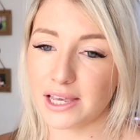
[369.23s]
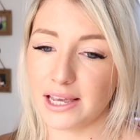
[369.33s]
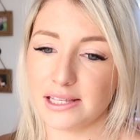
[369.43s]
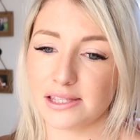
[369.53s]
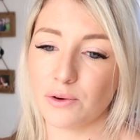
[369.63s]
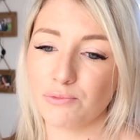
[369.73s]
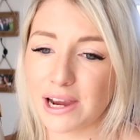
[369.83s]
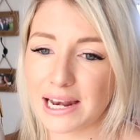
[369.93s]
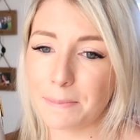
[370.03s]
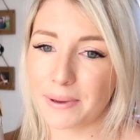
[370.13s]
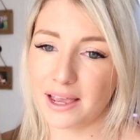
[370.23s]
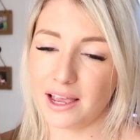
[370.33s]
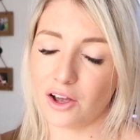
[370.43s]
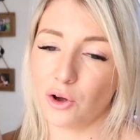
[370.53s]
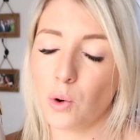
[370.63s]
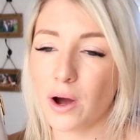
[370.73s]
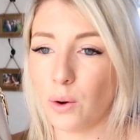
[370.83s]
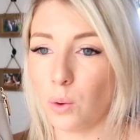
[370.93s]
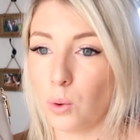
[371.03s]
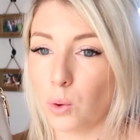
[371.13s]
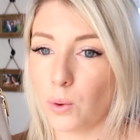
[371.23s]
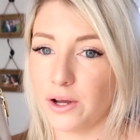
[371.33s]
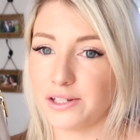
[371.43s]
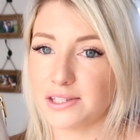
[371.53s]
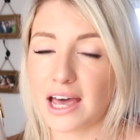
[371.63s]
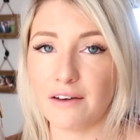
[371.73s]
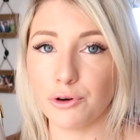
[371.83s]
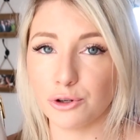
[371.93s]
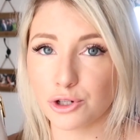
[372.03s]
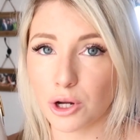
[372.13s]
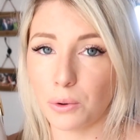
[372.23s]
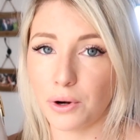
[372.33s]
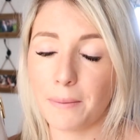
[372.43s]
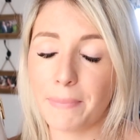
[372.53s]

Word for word: it's really big and quite awkward to have on your shoulder.